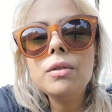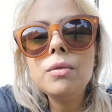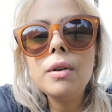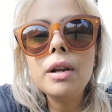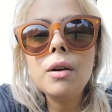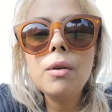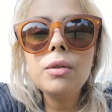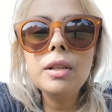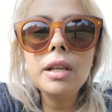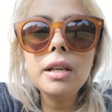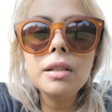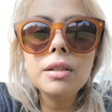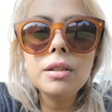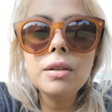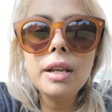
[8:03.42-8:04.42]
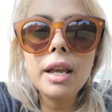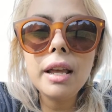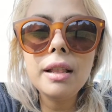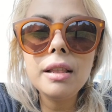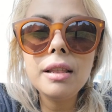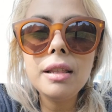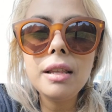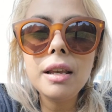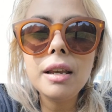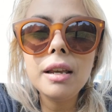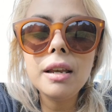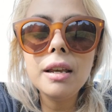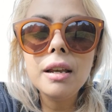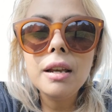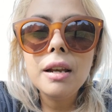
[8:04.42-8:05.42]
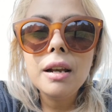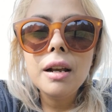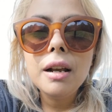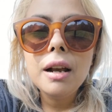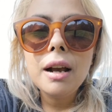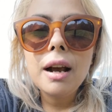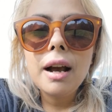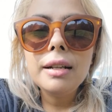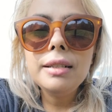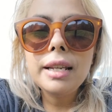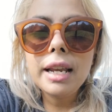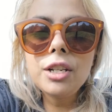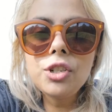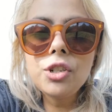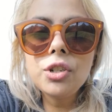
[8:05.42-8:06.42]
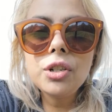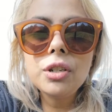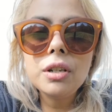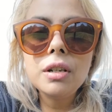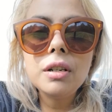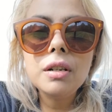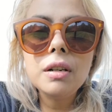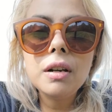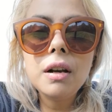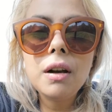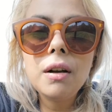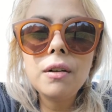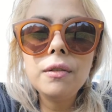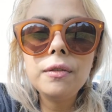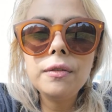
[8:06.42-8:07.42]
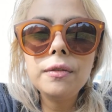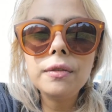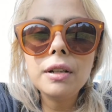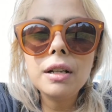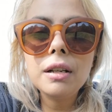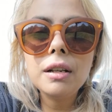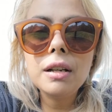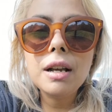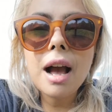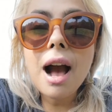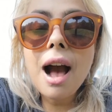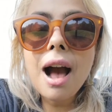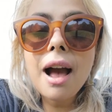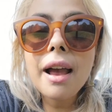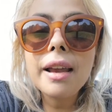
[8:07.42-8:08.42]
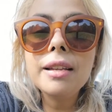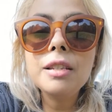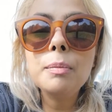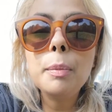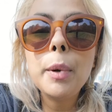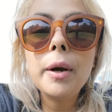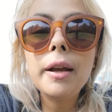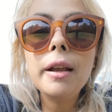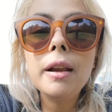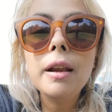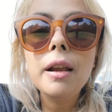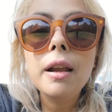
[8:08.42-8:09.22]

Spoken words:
doing all this to get the attention of guys, but